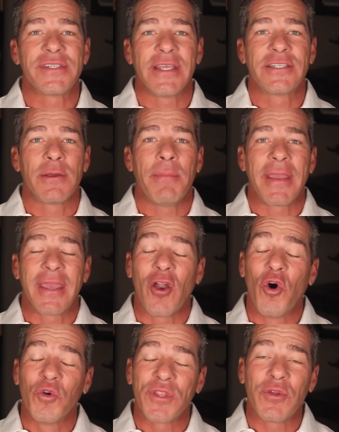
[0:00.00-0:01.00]
into making
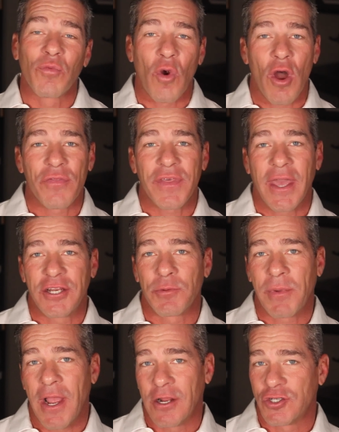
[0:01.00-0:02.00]
only Roth
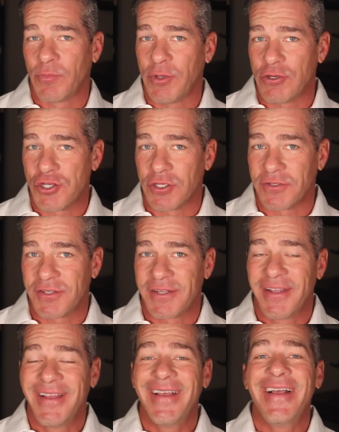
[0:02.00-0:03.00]
catch-up contributions.